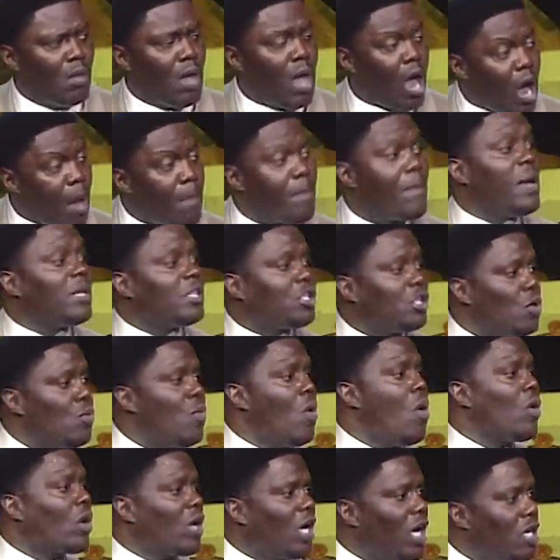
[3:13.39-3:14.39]
I bet you
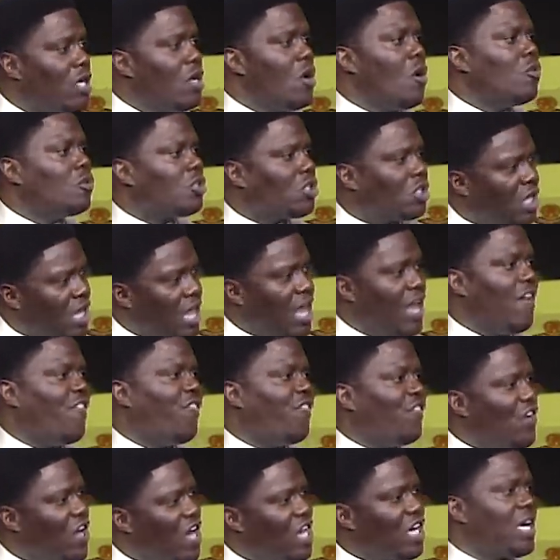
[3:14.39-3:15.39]
won't get no
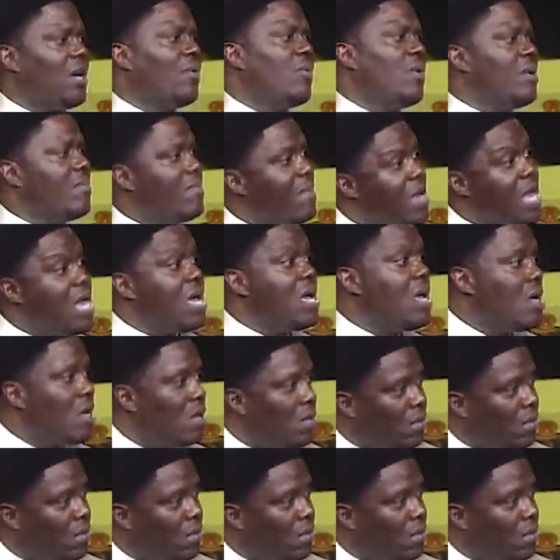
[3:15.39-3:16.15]
sleep fucking with me.